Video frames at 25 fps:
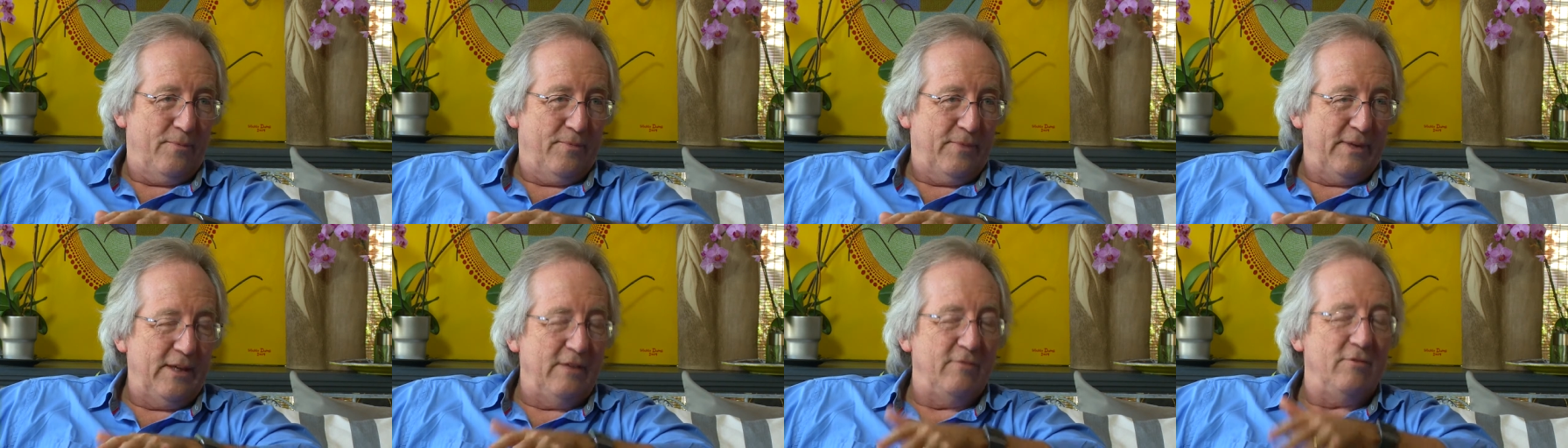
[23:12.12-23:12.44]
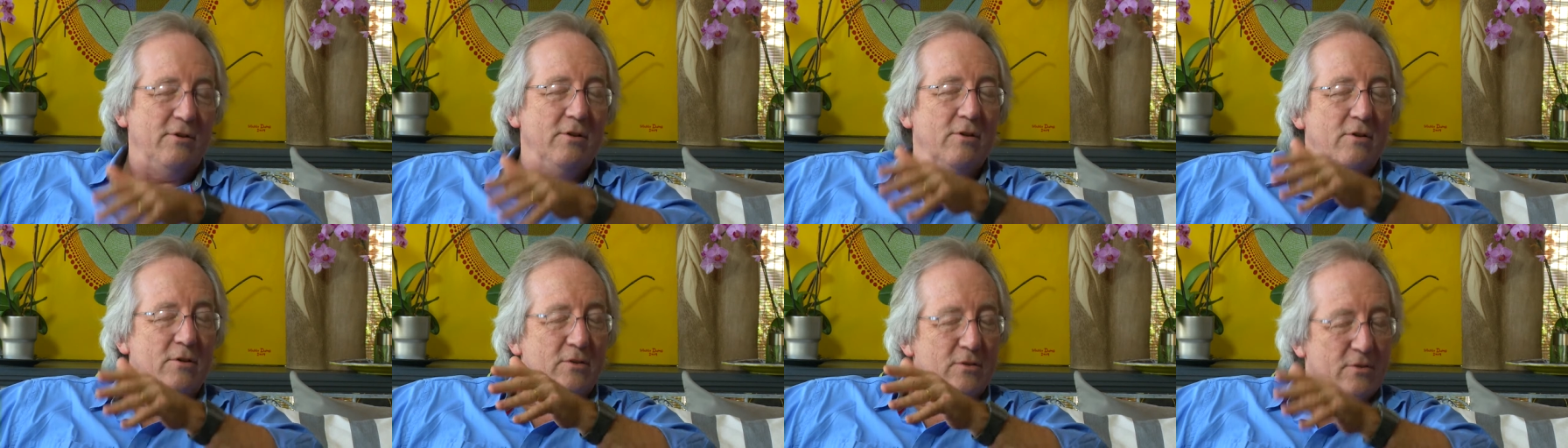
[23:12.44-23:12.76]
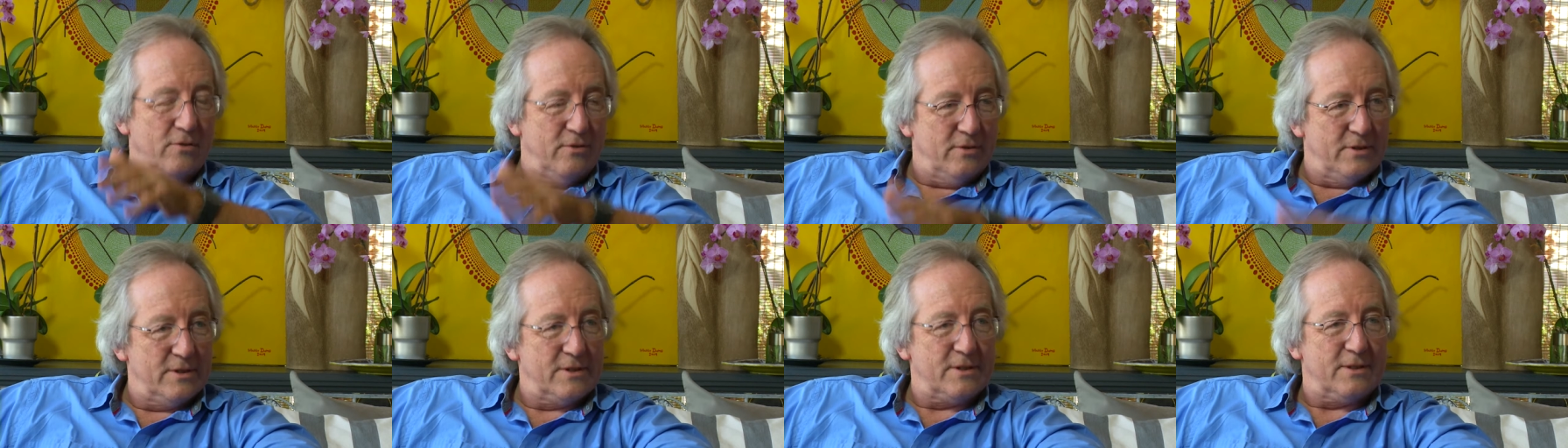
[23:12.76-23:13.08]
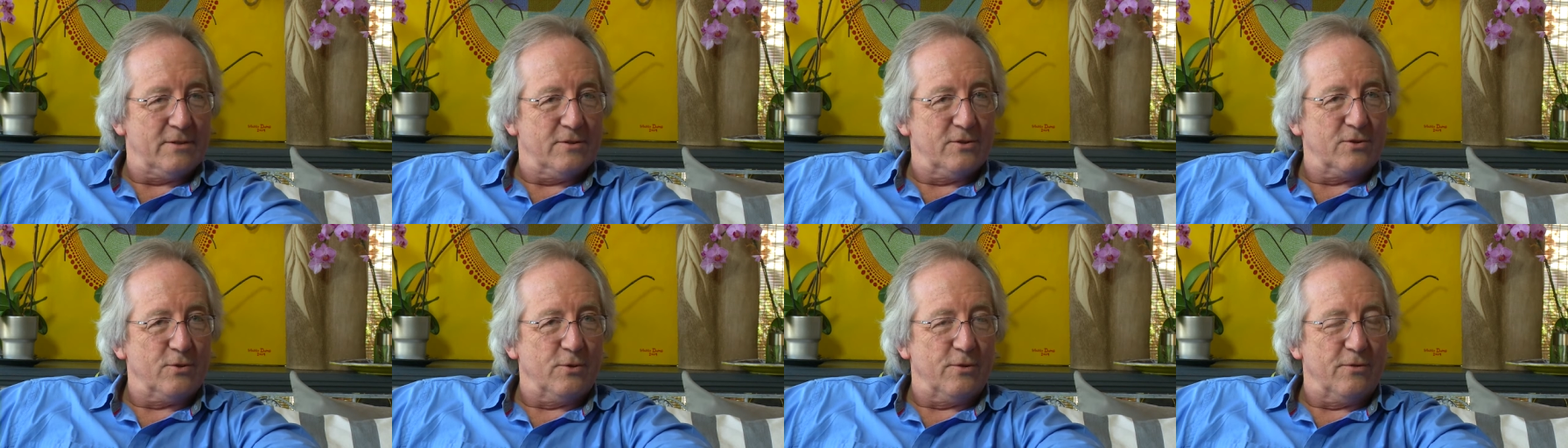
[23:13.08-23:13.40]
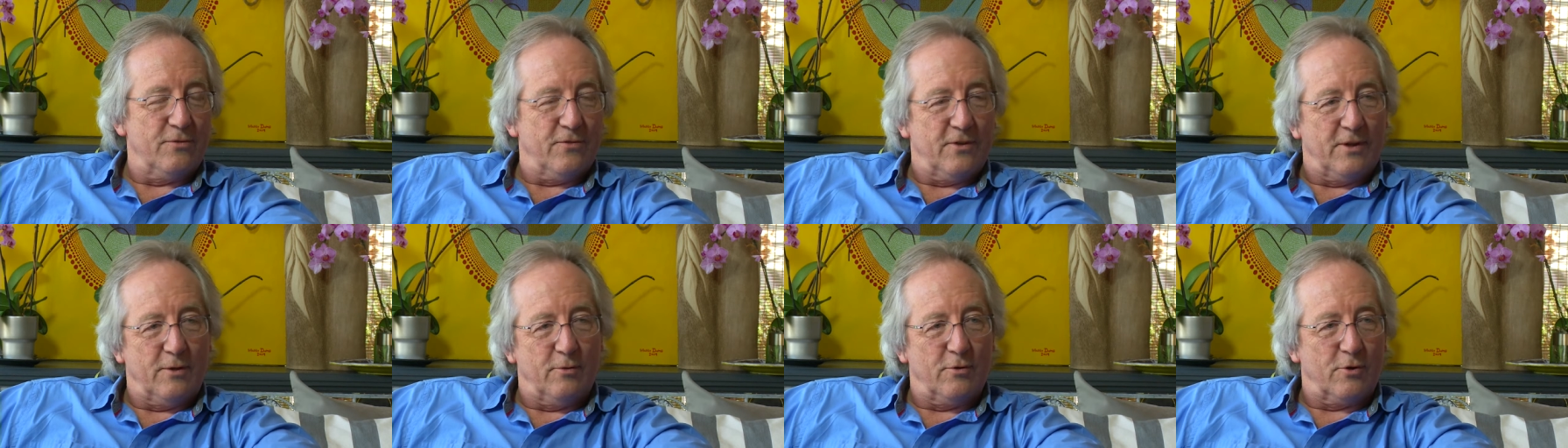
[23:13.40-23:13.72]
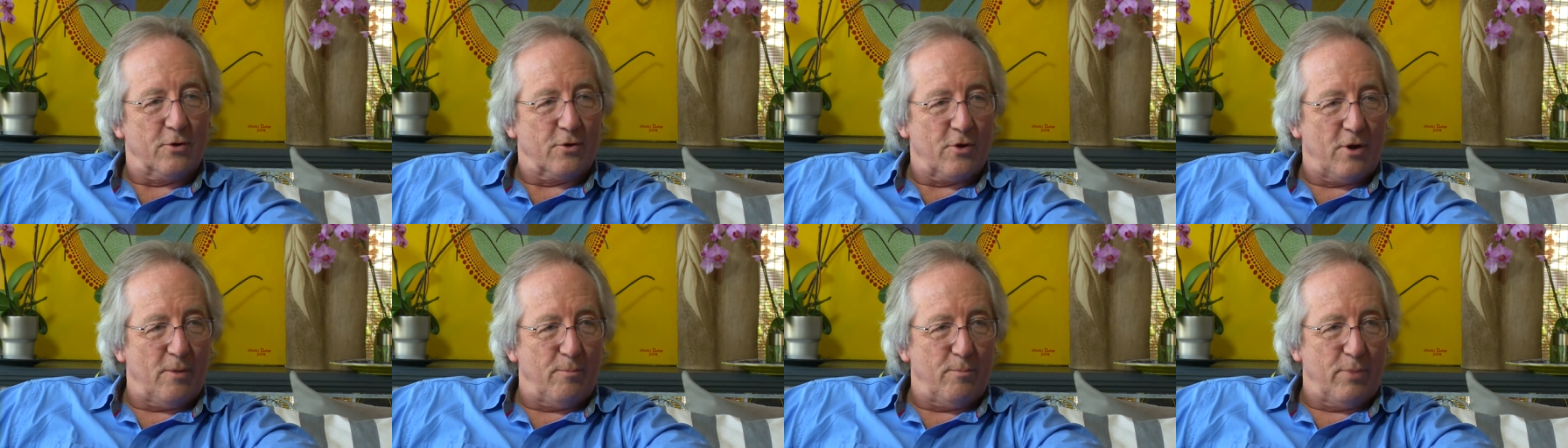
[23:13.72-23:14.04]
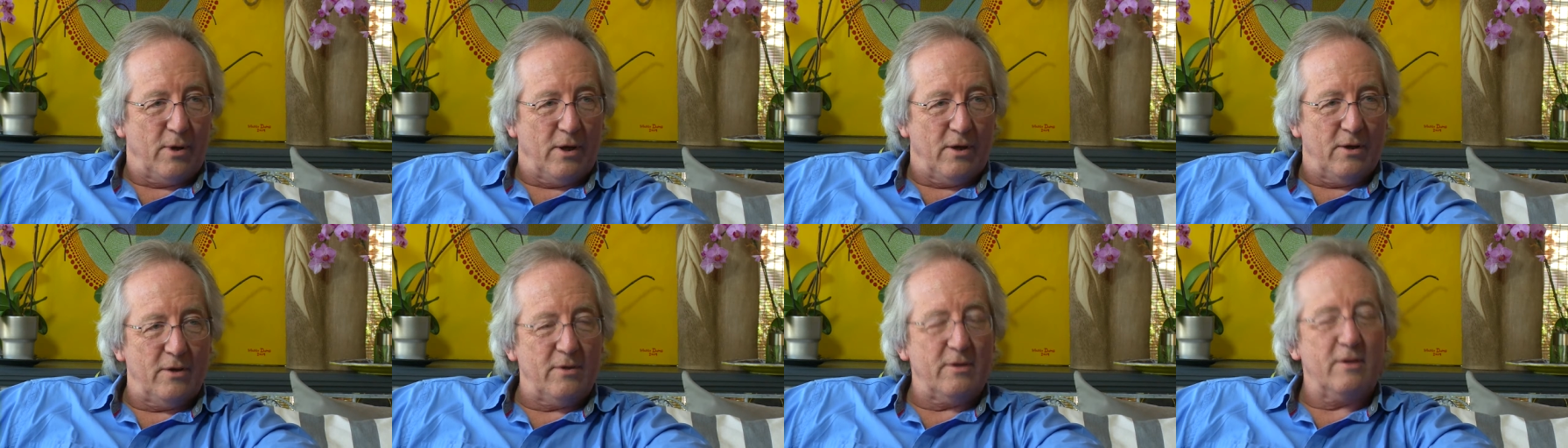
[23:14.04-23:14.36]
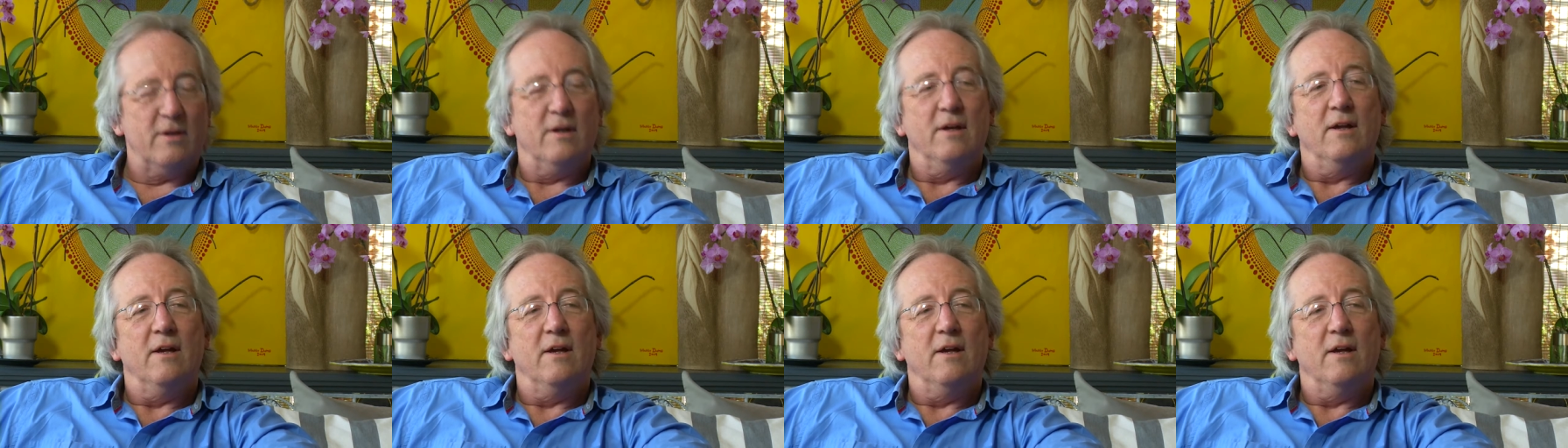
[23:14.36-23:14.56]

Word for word: If you can do this sort of thing with a crop plant,